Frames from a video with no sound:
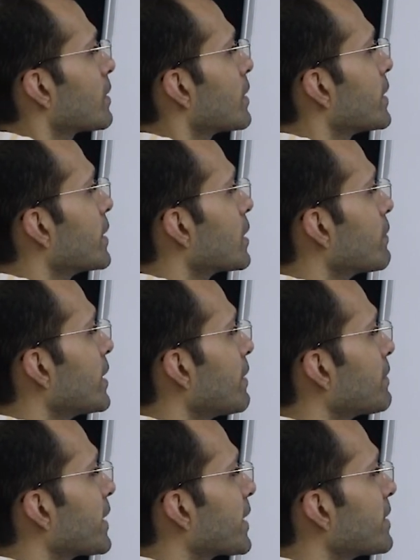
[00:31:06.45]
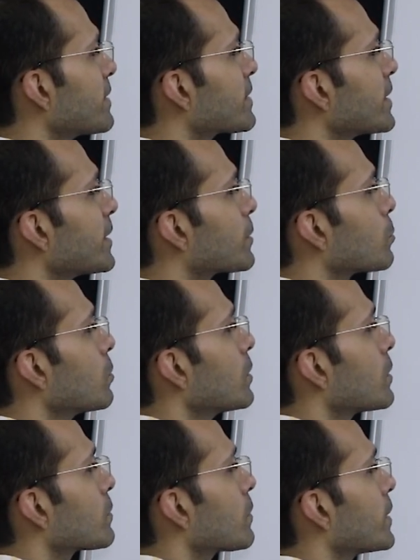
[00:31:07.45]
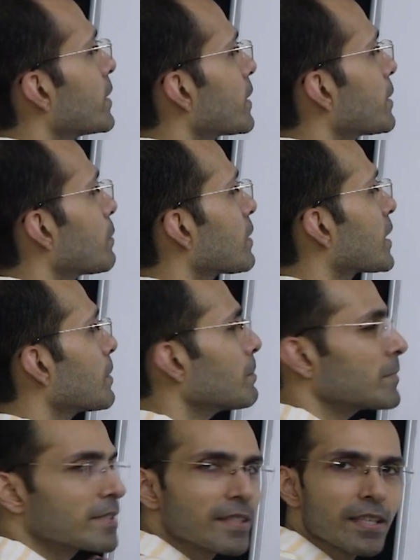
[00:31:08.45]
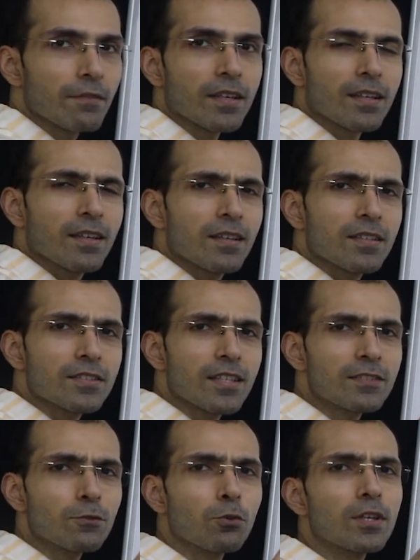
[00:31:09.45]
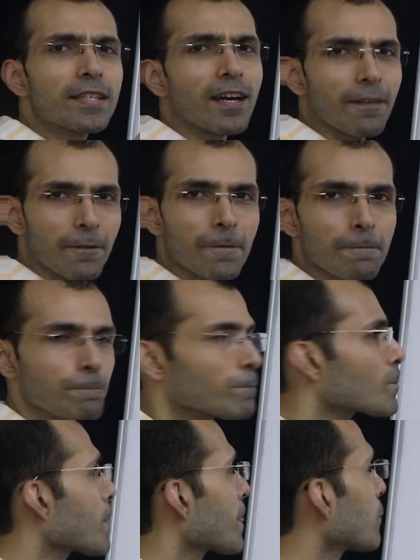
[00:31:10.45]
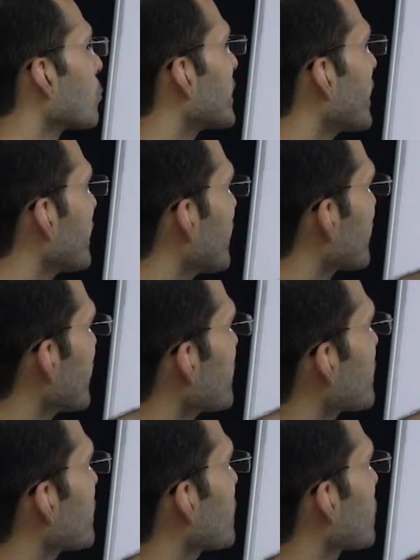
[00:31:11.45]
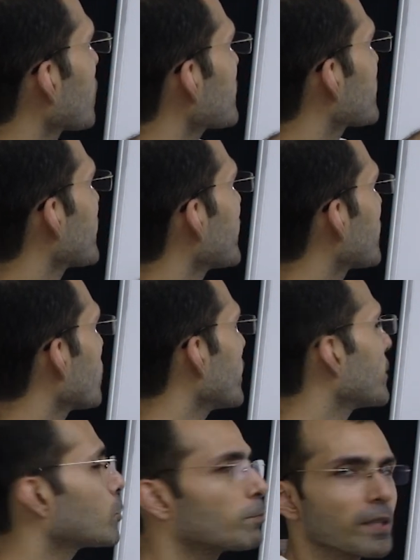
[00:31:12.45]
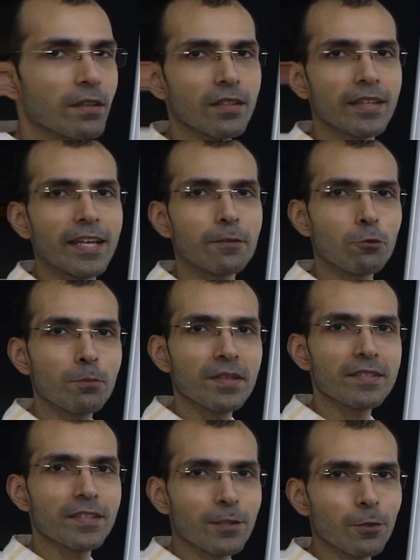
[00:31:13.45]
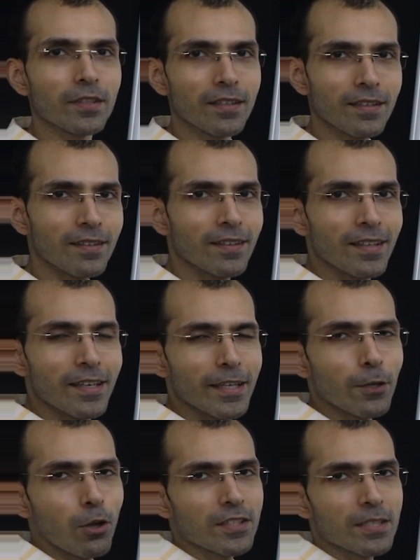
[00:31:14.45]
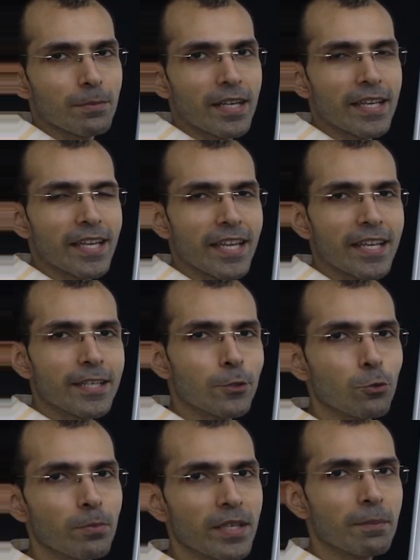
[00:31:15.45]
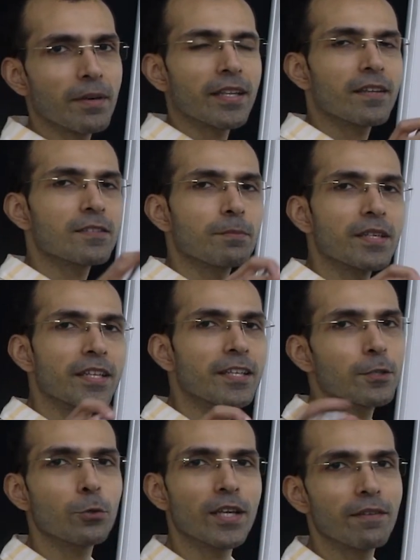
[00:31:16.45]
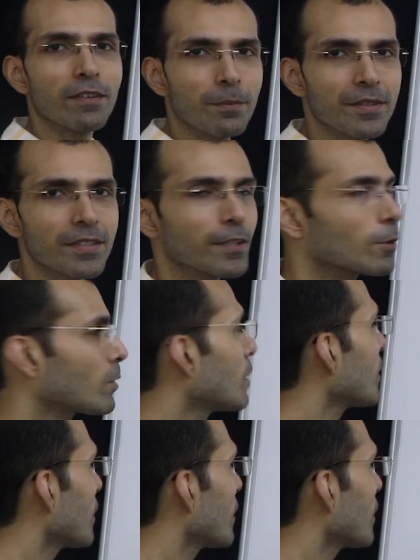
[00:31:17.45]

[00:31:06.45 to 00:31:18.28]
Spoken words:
Here we have taken C2, so here it will come C1. Just ulta. Ulta in the sense, not C2 into B1, that would be 0 then. In algebra, A into B minus B into A will be 0.